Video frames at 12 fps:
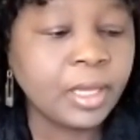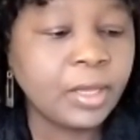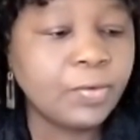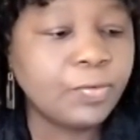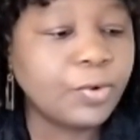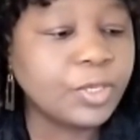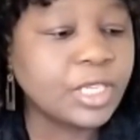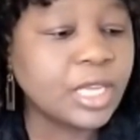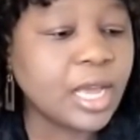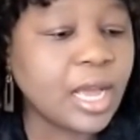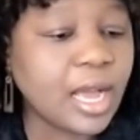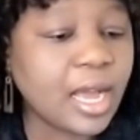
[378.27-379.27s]
For
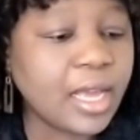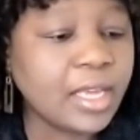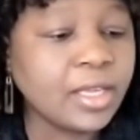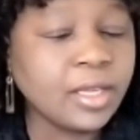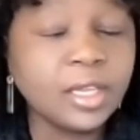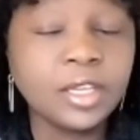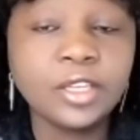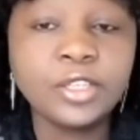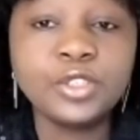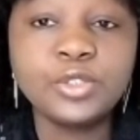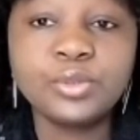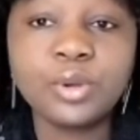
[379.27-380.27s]
the I,
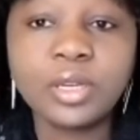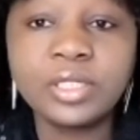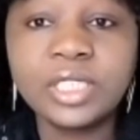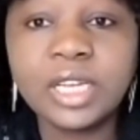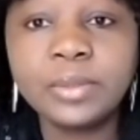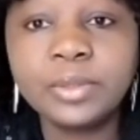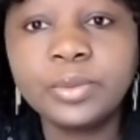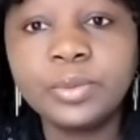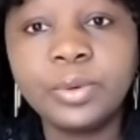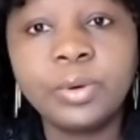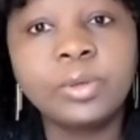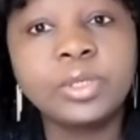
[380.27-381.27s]
instruct Cheryl
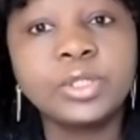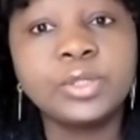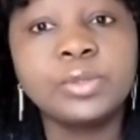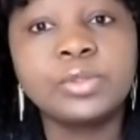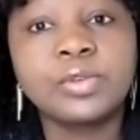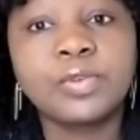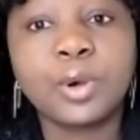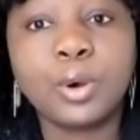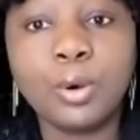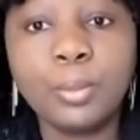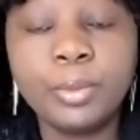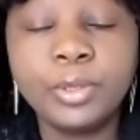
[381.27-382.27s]
on the use of
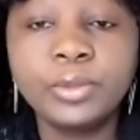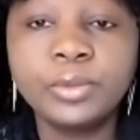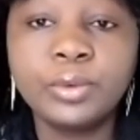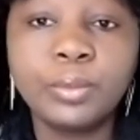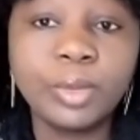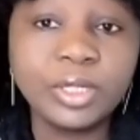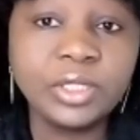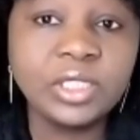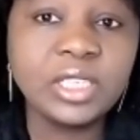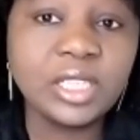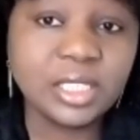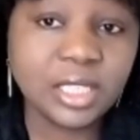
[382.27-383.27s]
cowbell when she
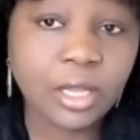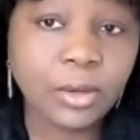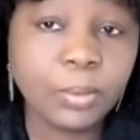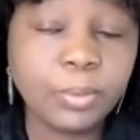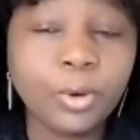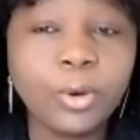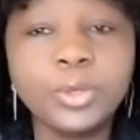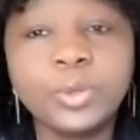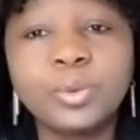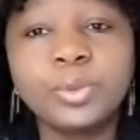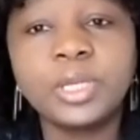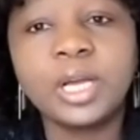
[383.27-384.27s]
needs help. Or you
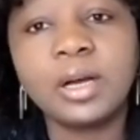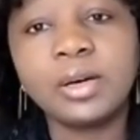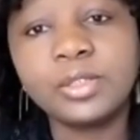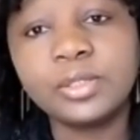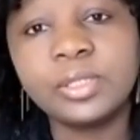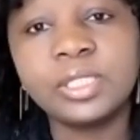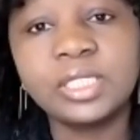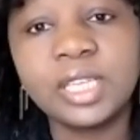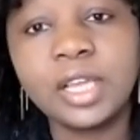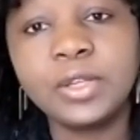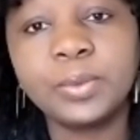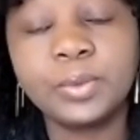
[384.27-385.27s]
could also
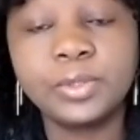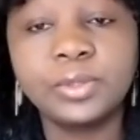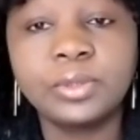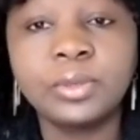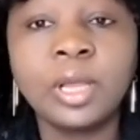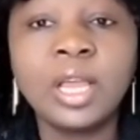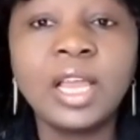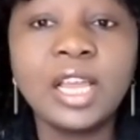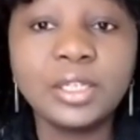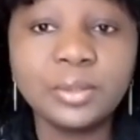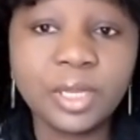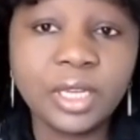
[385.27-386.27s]
say you want to
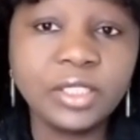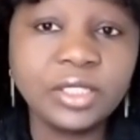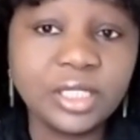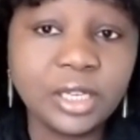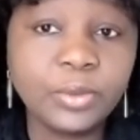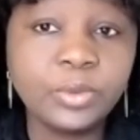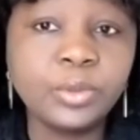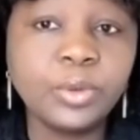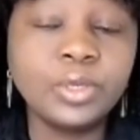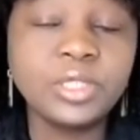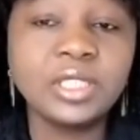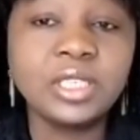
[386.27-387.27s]
educate Cheryl
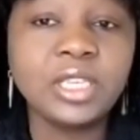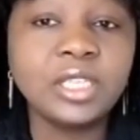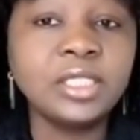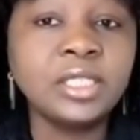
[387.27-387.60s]
on the need